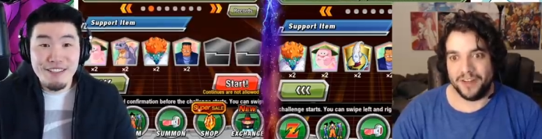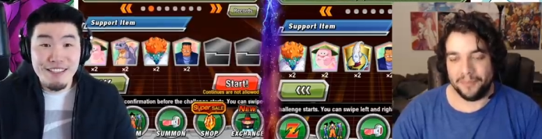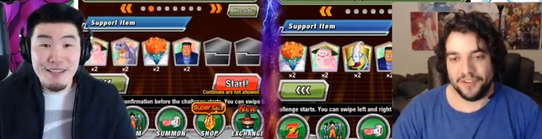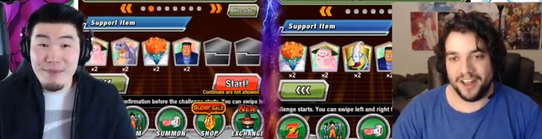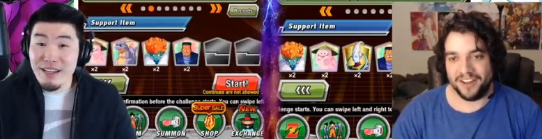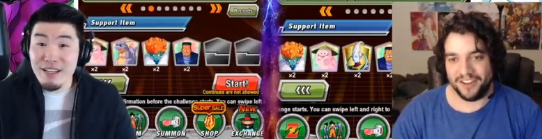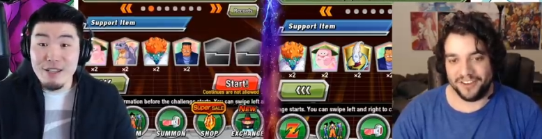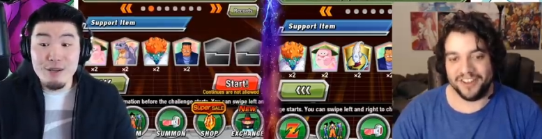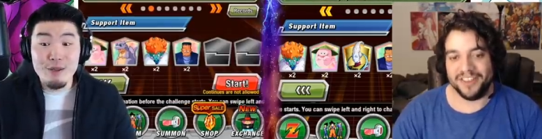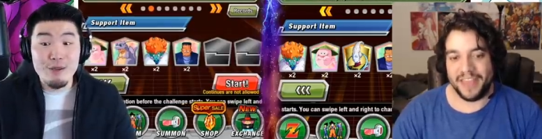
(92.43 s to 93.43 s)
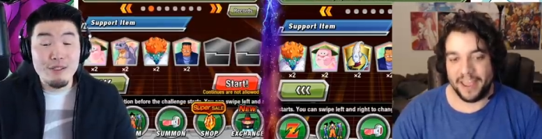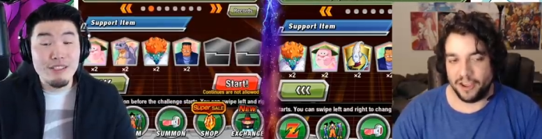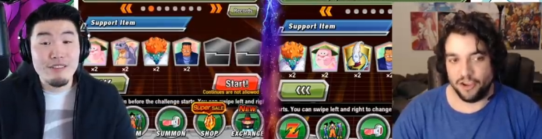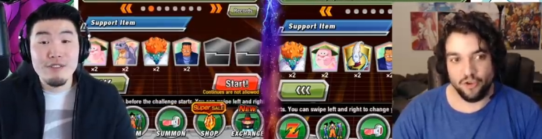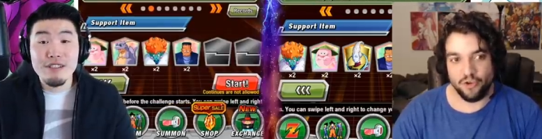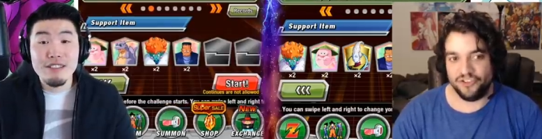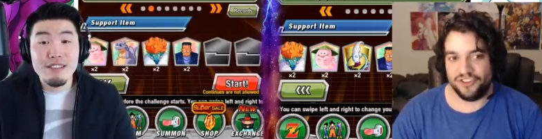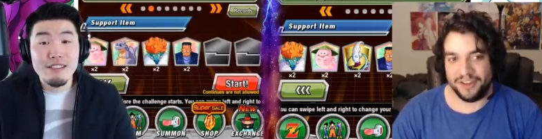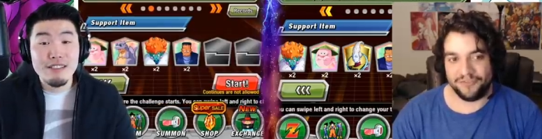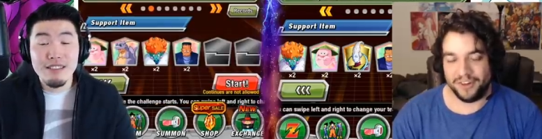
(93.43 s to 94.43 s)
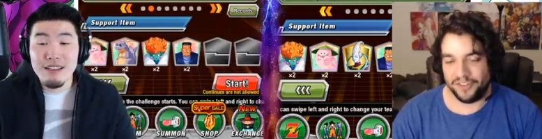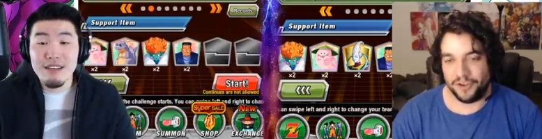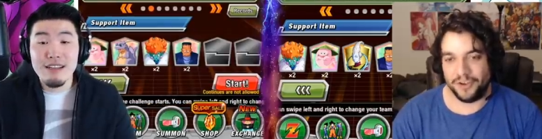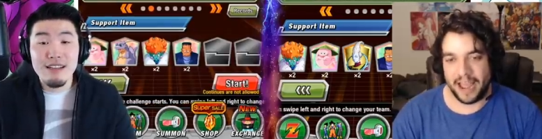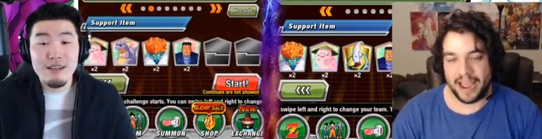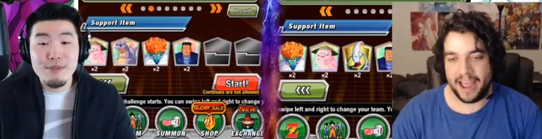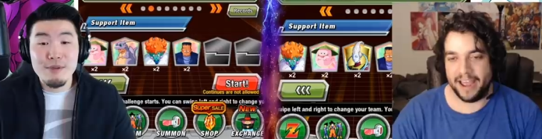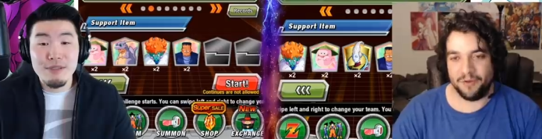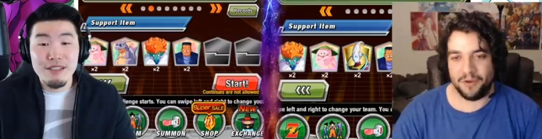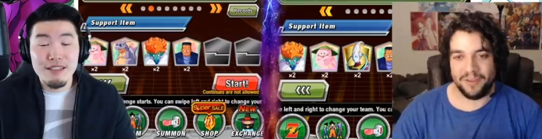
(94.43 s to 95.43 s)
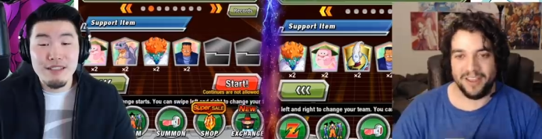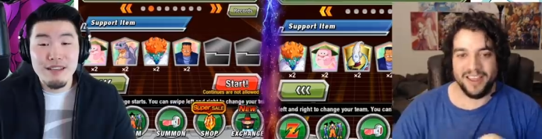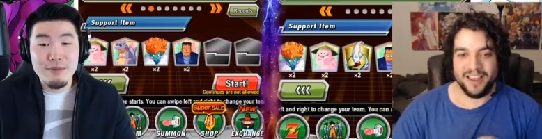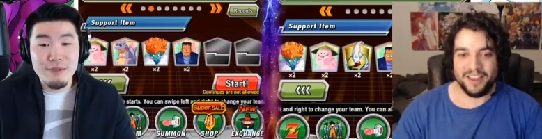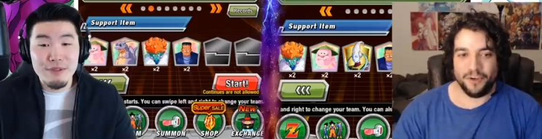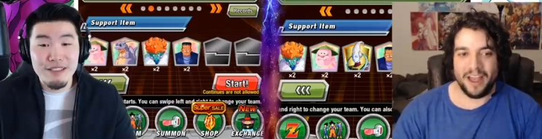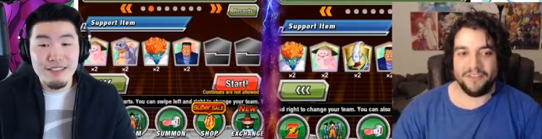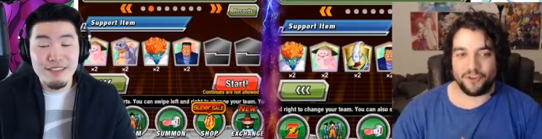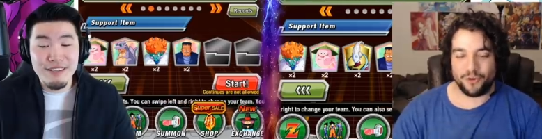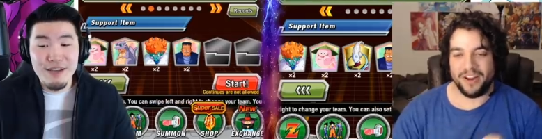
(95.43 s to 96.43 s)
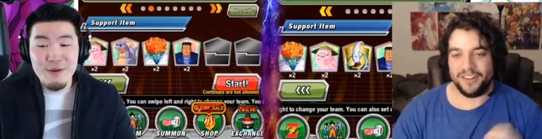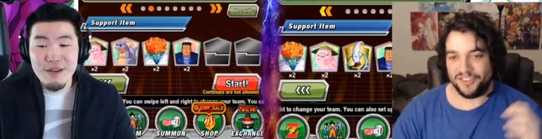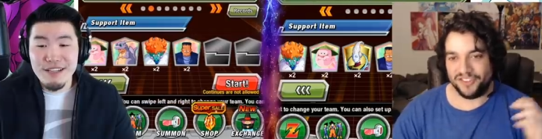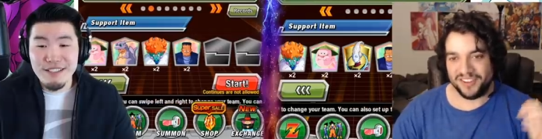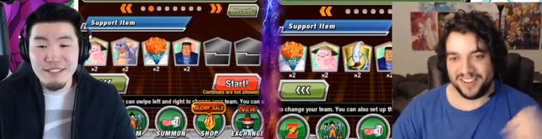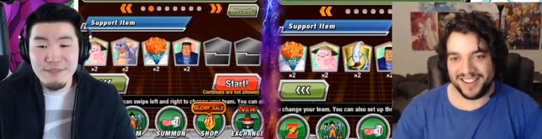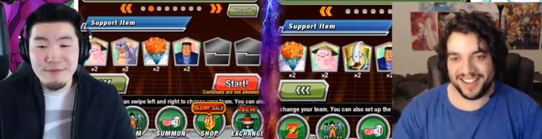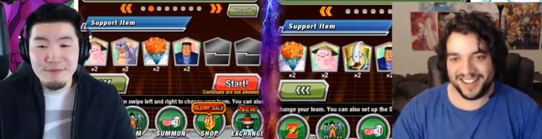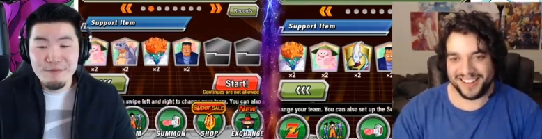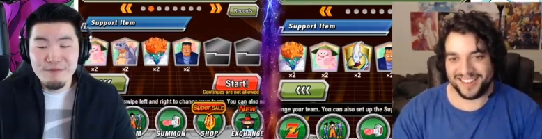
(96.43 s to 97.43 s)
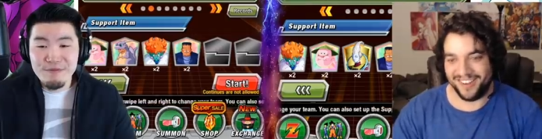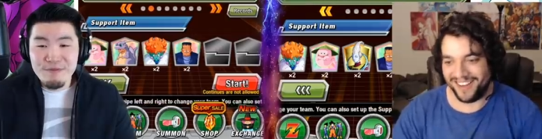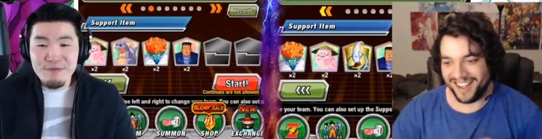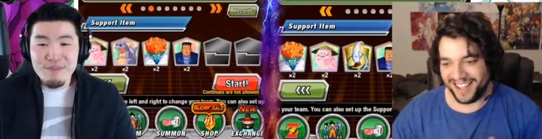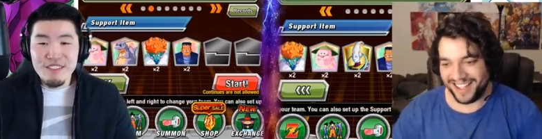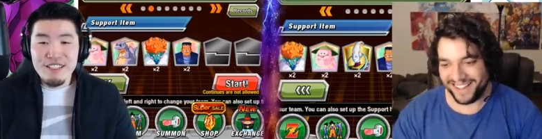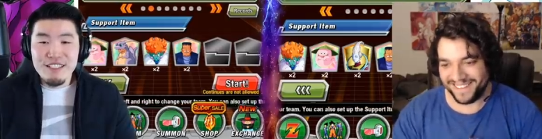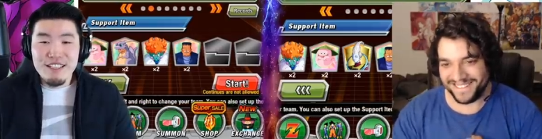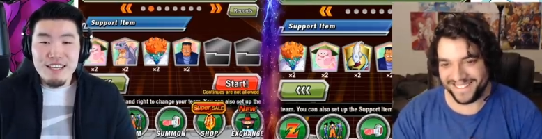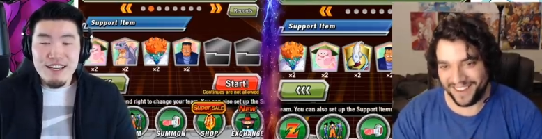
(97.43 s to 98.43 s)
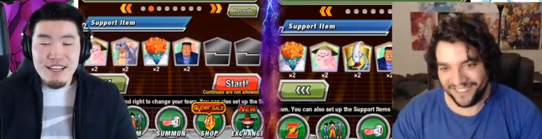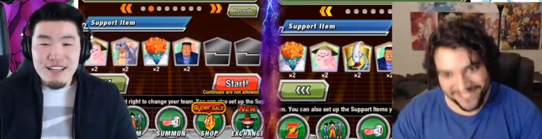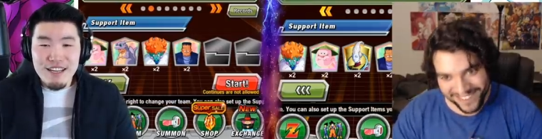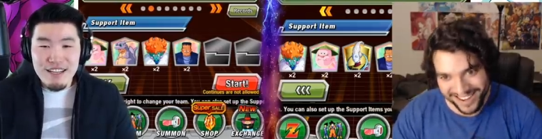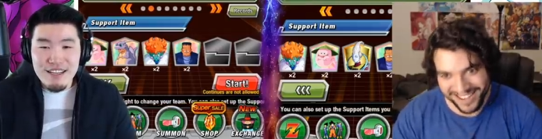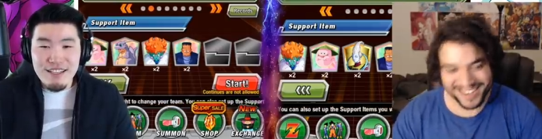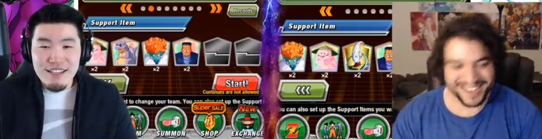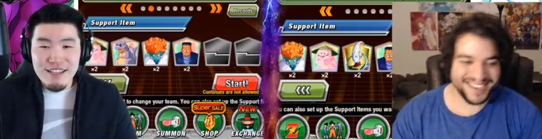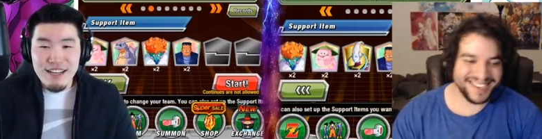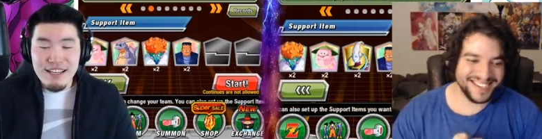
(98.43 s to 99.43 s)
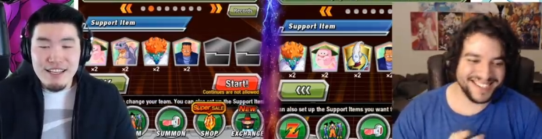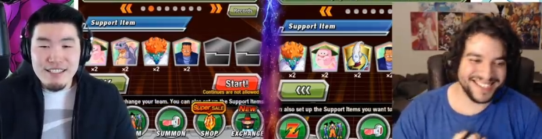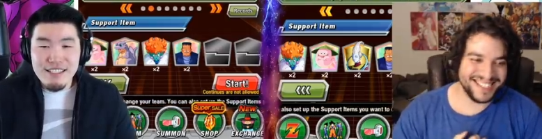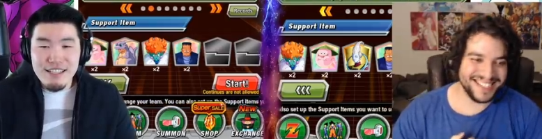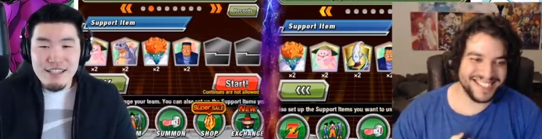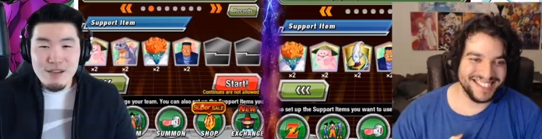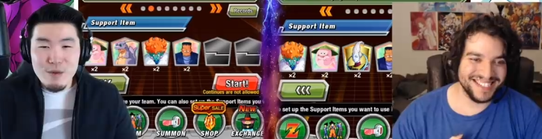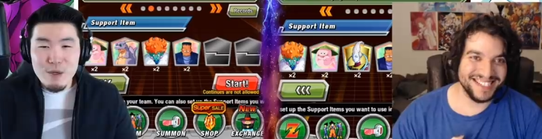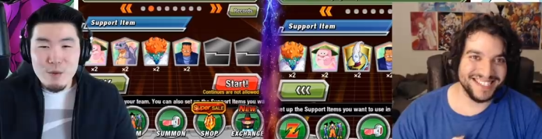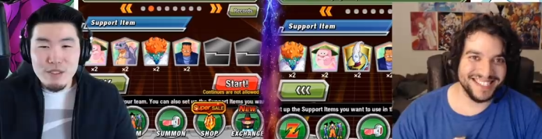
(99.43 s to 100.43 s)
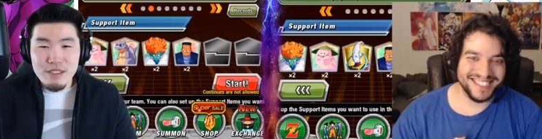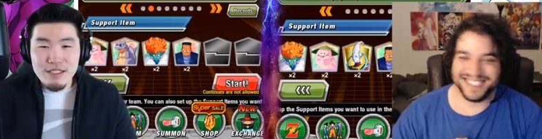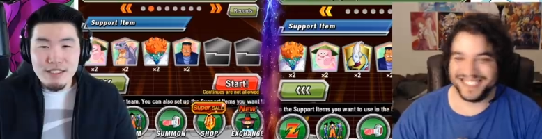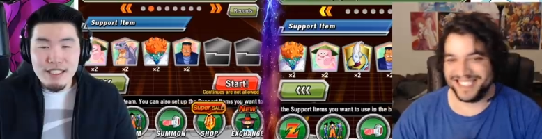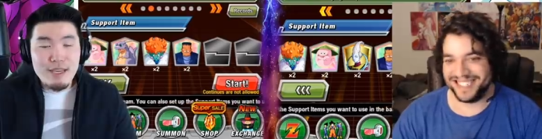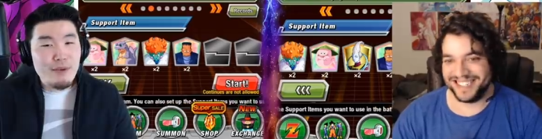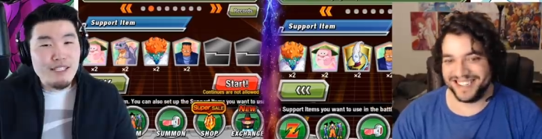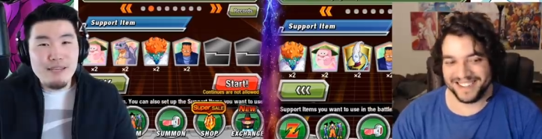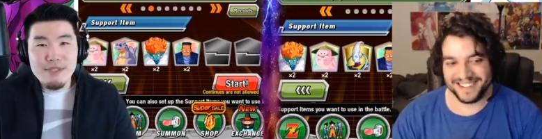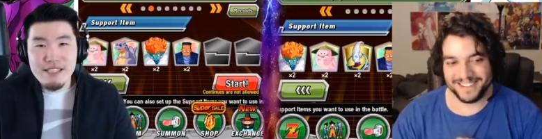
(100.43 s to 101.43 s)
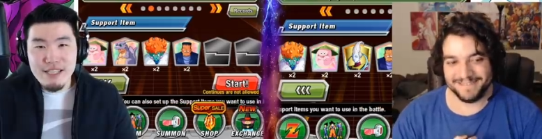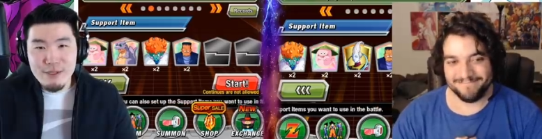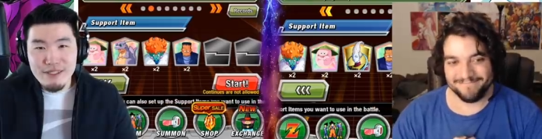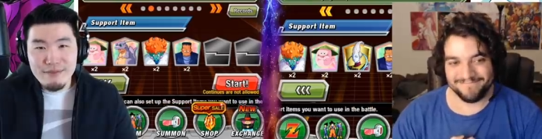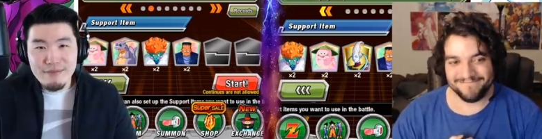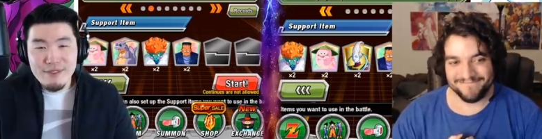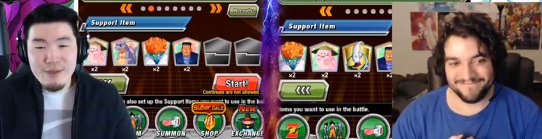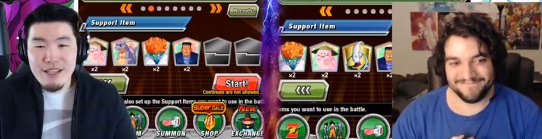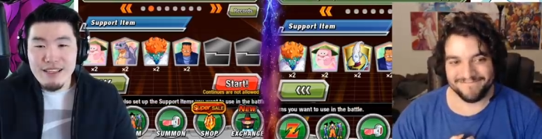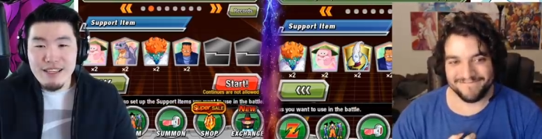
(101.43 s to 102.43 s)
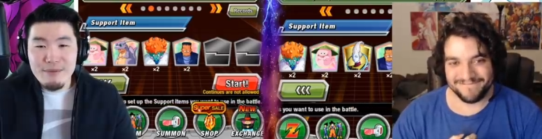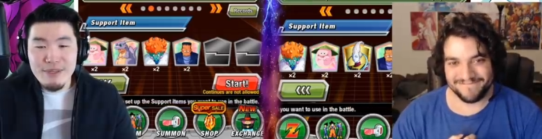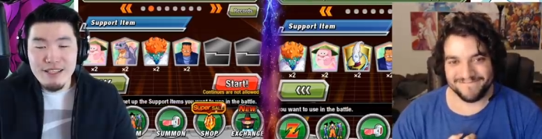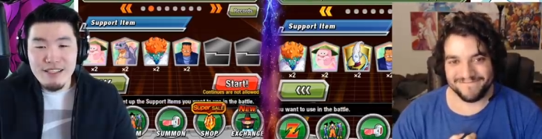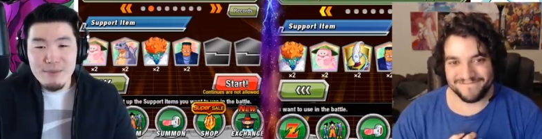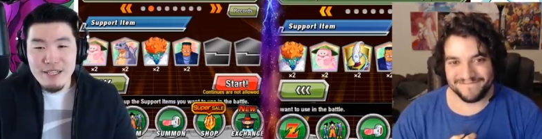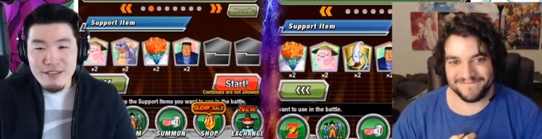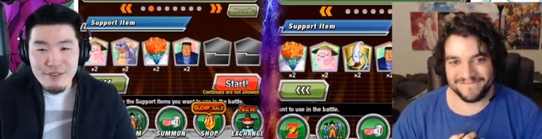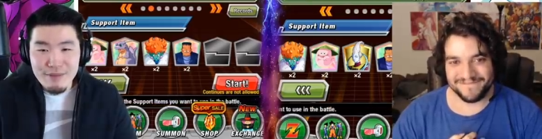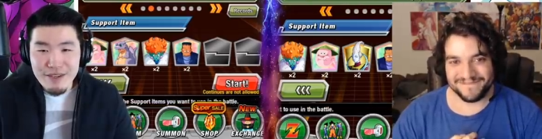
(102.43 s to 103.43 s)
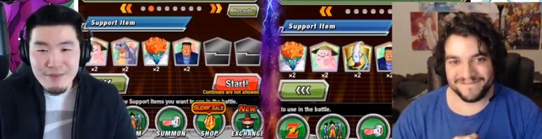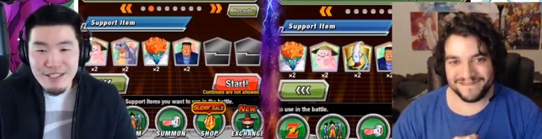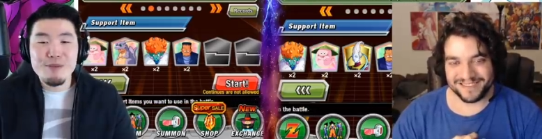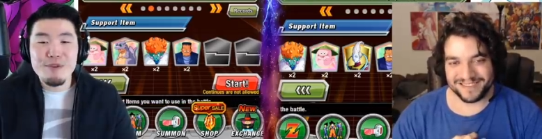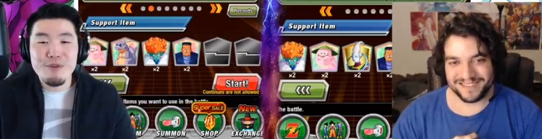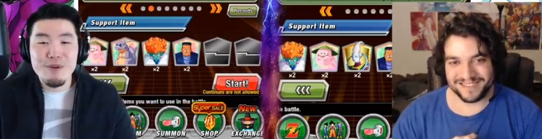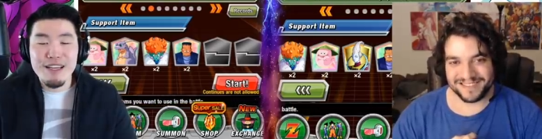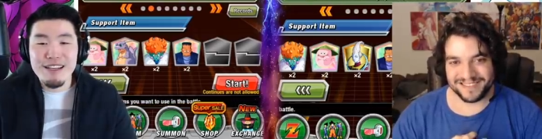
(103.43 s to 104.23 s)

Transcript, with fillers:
Speaker 1: I'm they make a you, huge difference. Huge difference. Yeah, so, yeah absolutely. Yeah, absolutely. You'll have crit. Okay, well. So.
Speaker 2: Um, uh, I guess uh, we will keep our teams a secret so that they can be a little bit different, maybe, before we get